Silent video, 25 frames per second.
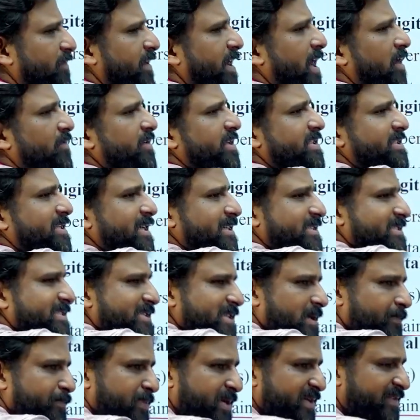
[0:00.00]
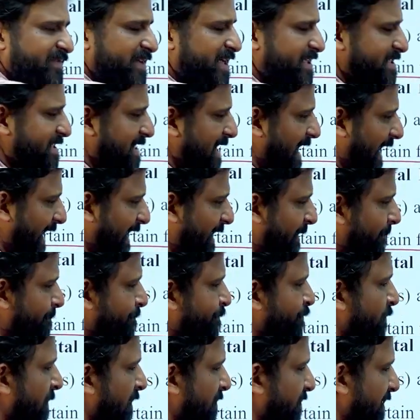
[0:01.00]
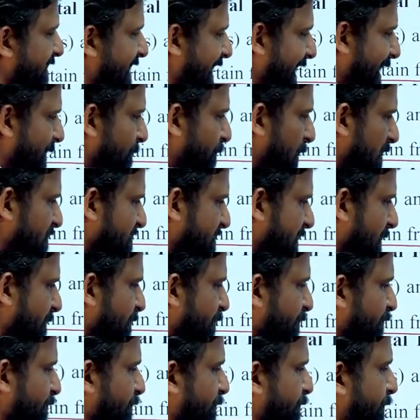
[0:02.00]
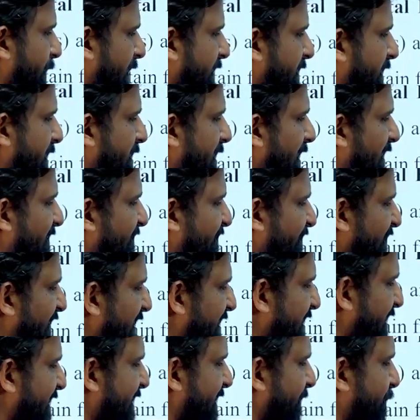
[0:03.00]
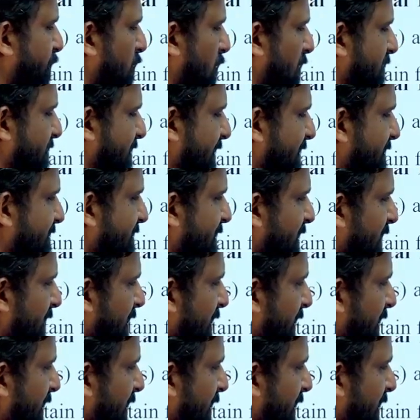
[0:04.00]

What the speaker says: we have discussed in the previous slide, with the help of some particular filtering process,